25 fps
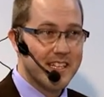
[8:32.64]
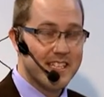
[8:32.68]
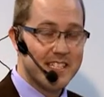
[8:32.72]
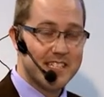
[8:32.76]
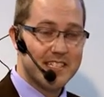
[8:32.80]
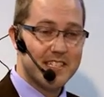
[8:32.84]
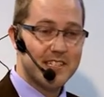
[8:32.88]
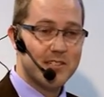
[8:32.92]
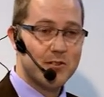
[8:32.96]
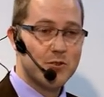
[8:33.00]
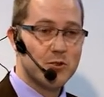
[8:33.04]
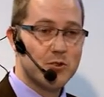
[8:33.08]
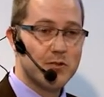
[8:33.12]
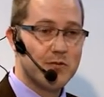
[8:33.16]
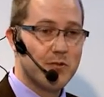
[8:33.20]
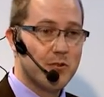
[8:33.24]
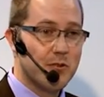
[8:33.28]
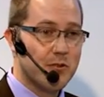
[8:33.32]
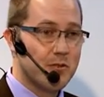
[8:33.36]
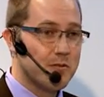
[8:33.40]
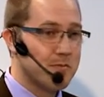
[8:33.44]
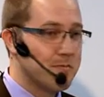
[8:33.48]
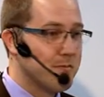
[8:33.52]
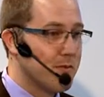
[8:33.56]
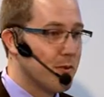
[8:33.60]
Is it
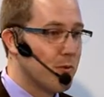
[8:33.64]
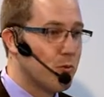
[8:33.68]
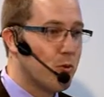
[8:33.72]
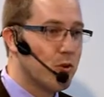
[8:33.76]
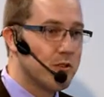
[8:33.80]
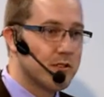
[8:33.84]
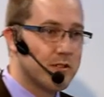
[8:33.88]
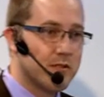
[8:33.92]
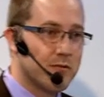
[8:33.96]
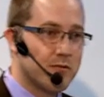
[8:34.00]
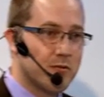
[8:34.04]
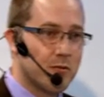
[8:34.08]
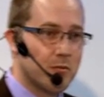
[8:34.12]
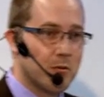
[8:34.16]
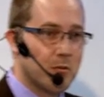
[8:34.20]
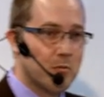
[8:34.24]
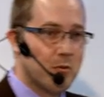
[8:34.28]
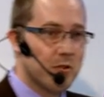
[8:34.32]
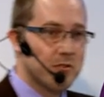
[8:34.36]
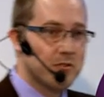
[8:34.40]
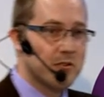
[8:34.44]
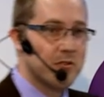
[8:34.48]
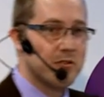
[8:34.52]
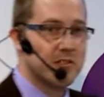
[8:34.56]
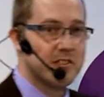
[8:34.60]
useful? Water from a
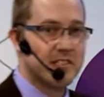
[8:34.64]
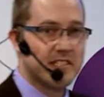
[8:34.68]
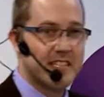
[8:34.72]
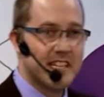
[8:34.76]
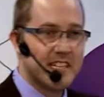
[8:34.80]
bottle is